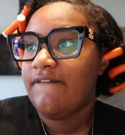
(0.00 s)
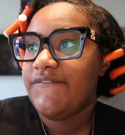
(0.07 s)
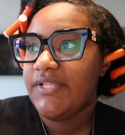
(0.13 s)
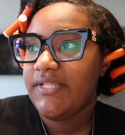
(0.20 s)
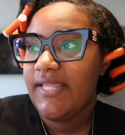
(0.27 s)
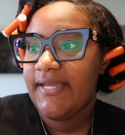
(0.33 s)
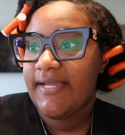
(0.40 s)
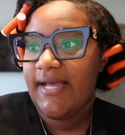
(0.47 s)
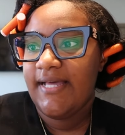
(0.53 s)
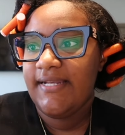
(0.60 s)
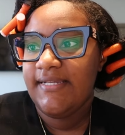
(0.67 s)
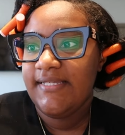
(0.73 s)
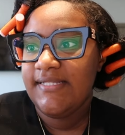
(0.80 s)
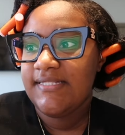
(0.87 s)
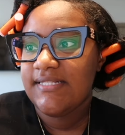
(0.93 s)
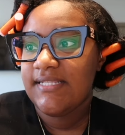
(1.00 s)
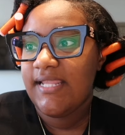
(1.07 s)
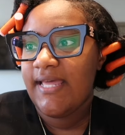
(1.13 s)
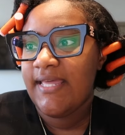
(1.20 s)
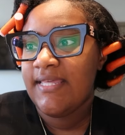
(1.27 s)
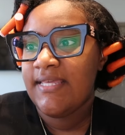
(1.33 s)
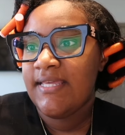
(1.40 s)
feel like I need to
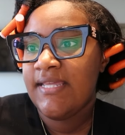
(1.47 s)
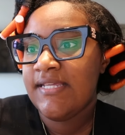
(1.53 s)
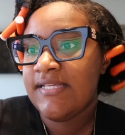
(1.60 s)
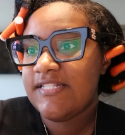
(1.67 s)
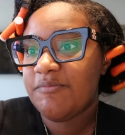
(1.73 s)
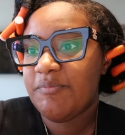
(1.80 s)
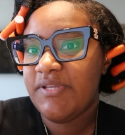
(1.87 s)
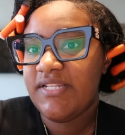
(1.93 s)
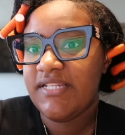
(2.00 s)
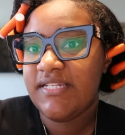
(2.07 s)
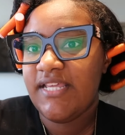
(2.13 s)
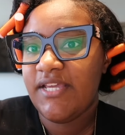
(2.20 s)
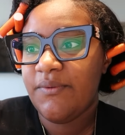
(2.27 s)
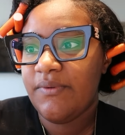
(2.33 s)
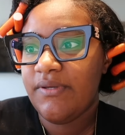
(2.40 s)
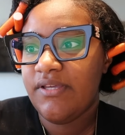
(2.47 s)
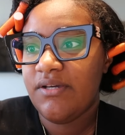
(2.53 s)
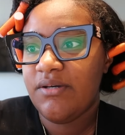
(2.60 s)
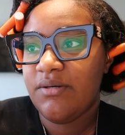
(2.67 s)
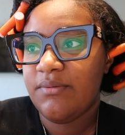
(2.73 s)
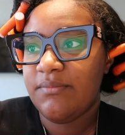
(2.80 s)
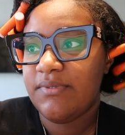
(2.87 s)
like spend the day with
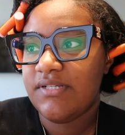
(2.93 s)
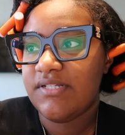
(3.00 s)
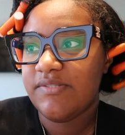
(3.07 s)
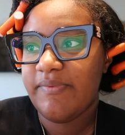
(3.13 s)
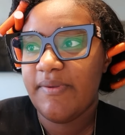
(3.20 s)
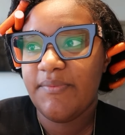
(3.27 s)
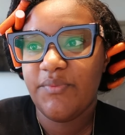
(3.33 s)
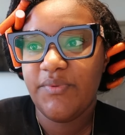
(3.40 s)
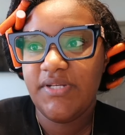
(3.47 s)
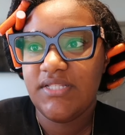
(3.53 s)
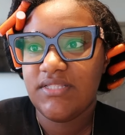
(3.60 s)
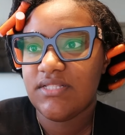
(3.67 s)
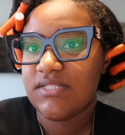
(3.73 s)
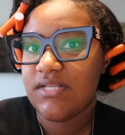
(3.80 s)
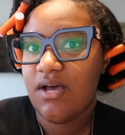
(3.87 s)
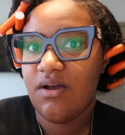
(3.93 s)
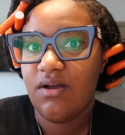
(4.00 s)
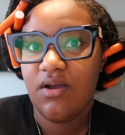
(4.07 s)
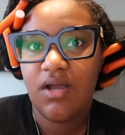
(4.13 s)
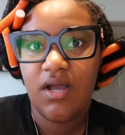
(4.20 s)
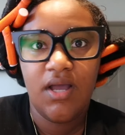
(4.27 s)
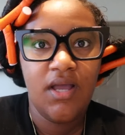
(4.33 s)
him, because baby, we need to
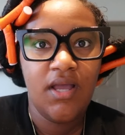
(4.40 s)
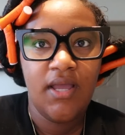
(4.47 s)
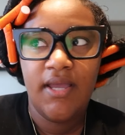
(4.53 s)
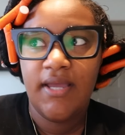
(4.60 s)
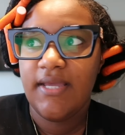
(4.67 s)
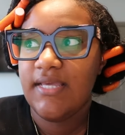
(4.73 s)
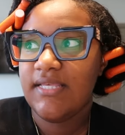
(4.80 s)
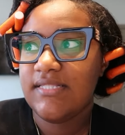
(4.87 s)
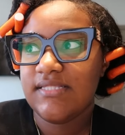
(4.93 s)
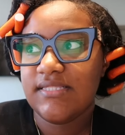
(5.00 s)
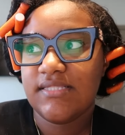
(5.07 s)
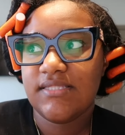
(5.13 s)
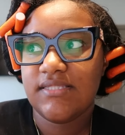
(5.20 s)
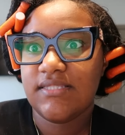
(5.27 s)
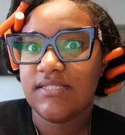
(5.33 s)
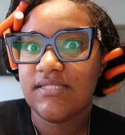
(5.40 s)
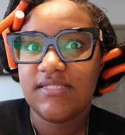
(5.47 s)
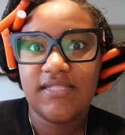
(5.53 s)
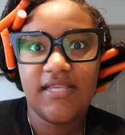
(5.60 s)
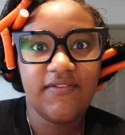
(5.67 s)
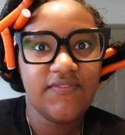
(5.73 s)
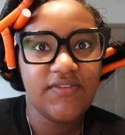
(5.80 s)
talk. It's the
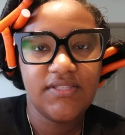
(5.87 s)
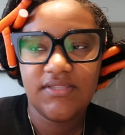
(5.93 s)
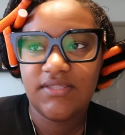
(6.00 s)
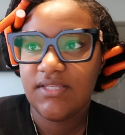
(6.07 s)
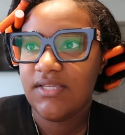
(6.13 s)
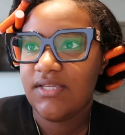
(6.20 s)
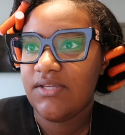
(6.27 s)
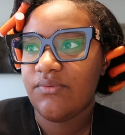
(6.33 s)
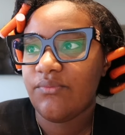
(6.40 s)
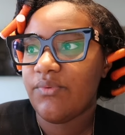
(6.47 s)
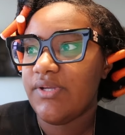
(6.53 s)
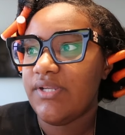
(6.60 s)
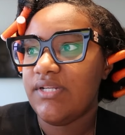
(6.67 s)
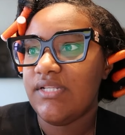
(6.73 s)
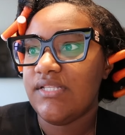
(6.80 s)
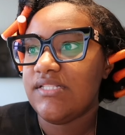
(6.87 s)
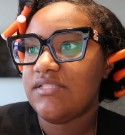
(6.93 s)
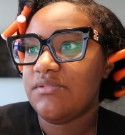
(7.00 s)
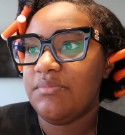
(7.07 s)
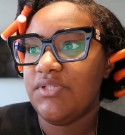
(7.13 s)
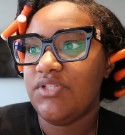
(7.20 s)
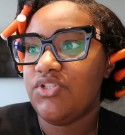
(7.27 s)
7th and rent needs
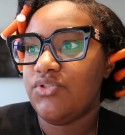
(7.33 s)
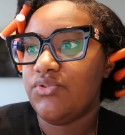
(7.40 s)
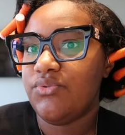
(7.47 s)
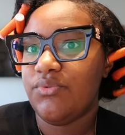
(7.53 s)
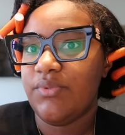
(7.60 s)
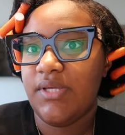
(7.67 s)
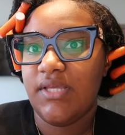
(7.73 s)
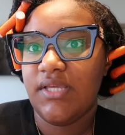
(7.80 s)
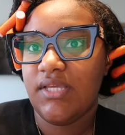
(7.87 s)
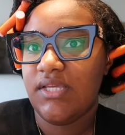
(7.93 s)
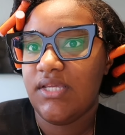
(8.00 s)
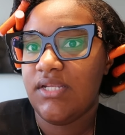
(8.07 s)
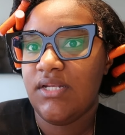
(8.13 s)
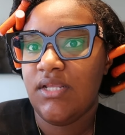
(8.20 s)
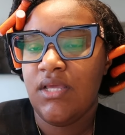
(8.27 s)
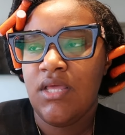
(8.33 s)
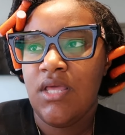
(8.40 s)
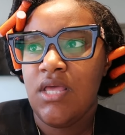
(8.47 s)
to be due, and